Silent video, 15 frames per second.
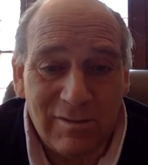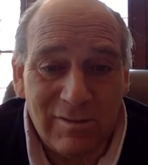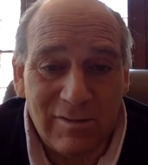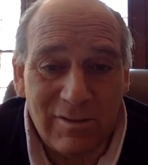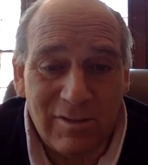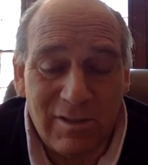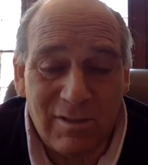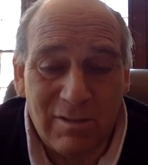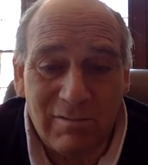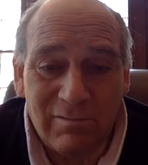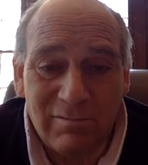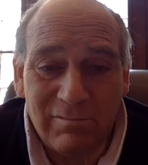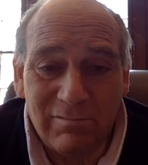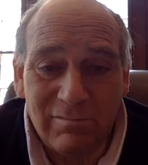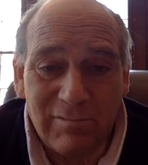you know,
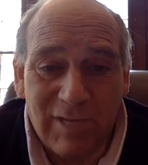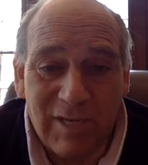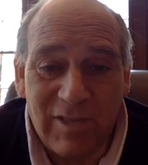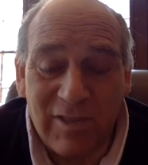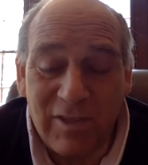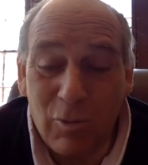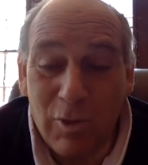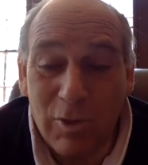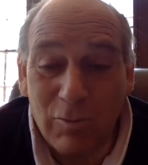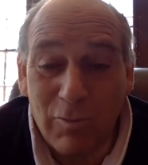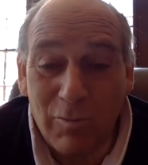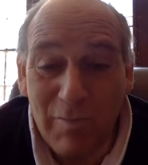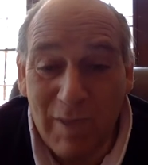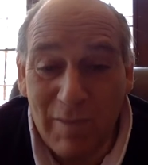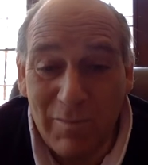anything you want to
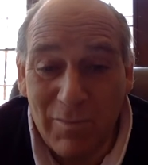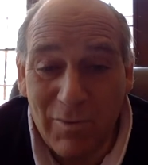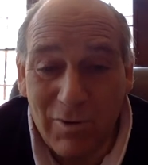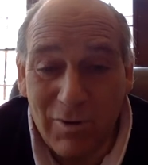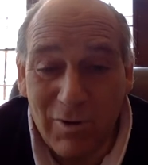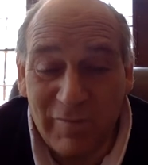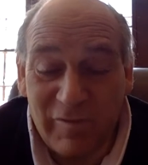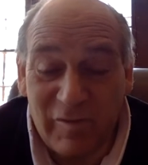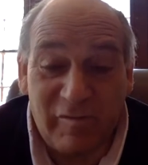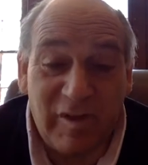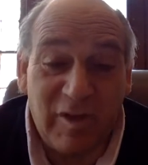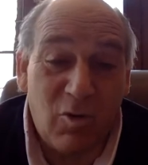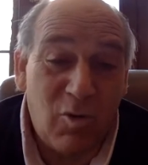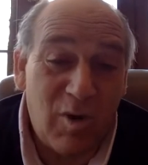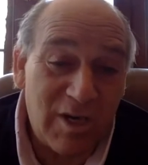remember, if you have
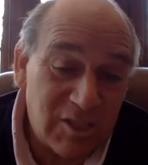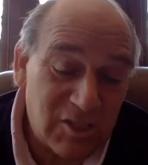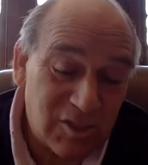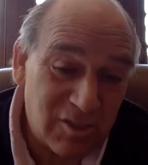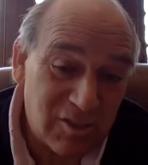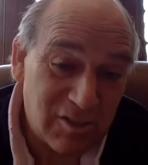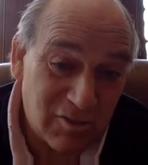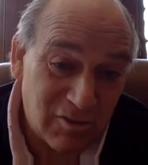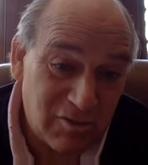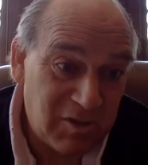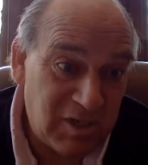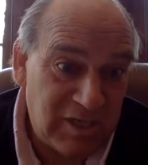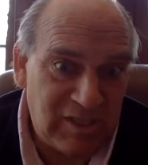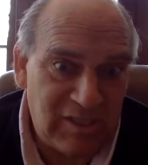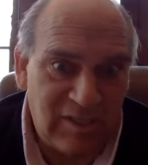any questions or you
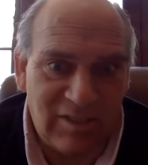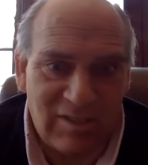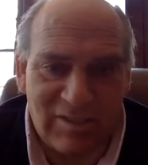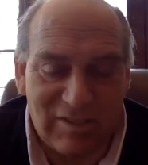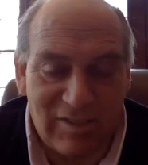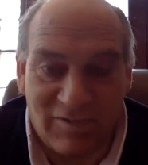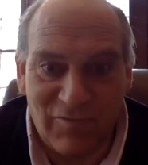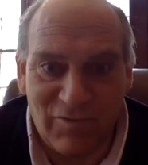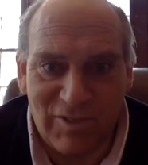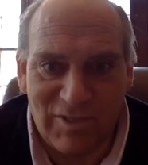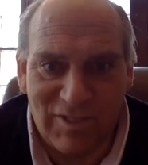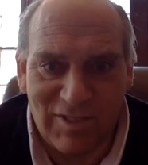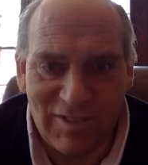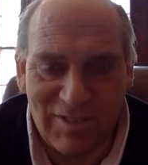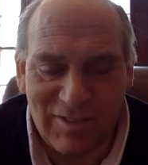have any
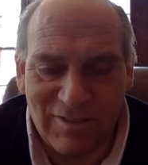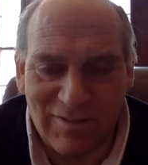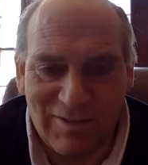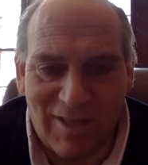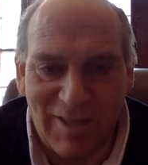differences,